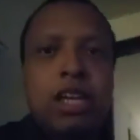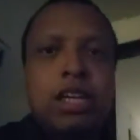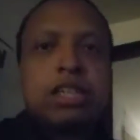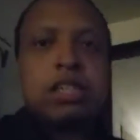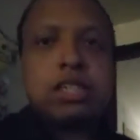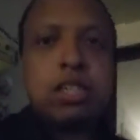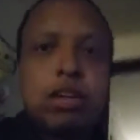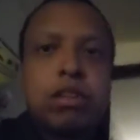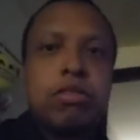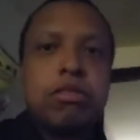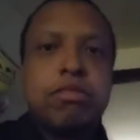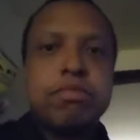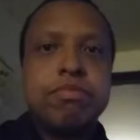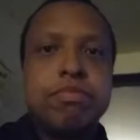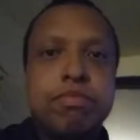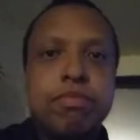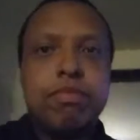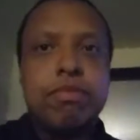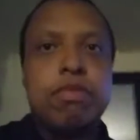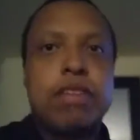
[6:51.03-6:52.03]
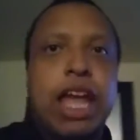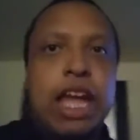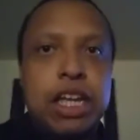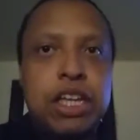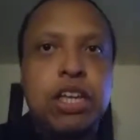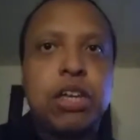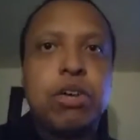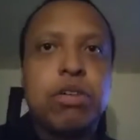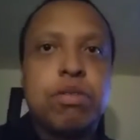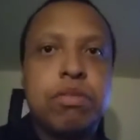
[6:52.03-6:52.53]
So
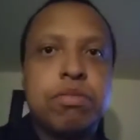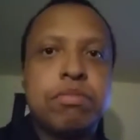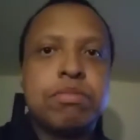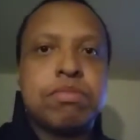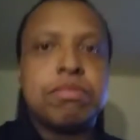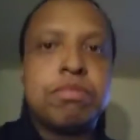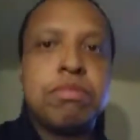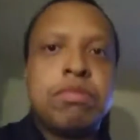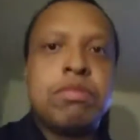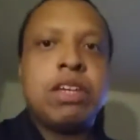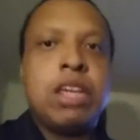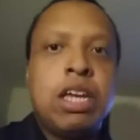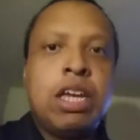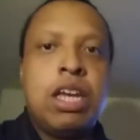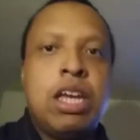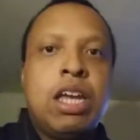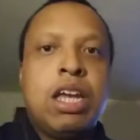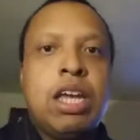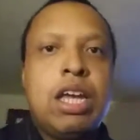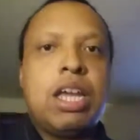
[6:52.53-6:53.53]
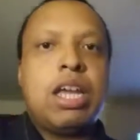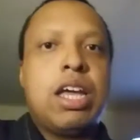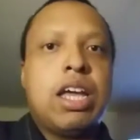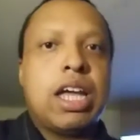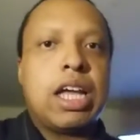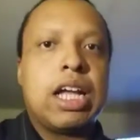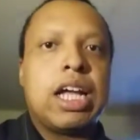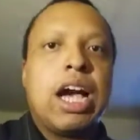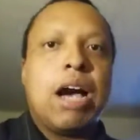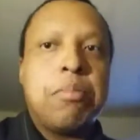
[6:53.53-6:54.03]
thank you,
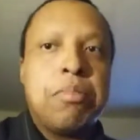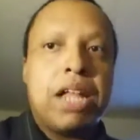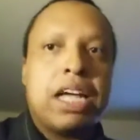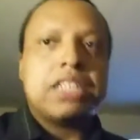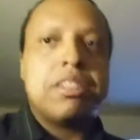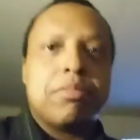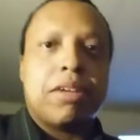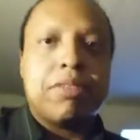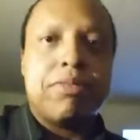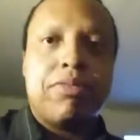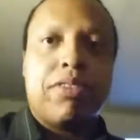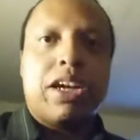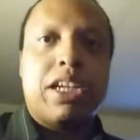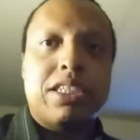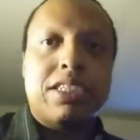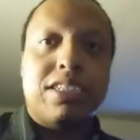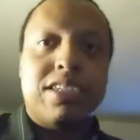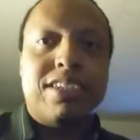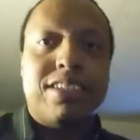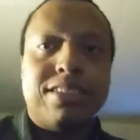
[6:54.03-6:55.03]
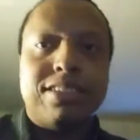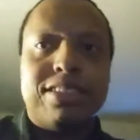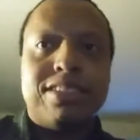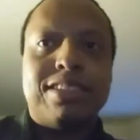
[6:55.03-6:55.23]
and God bless, my friends.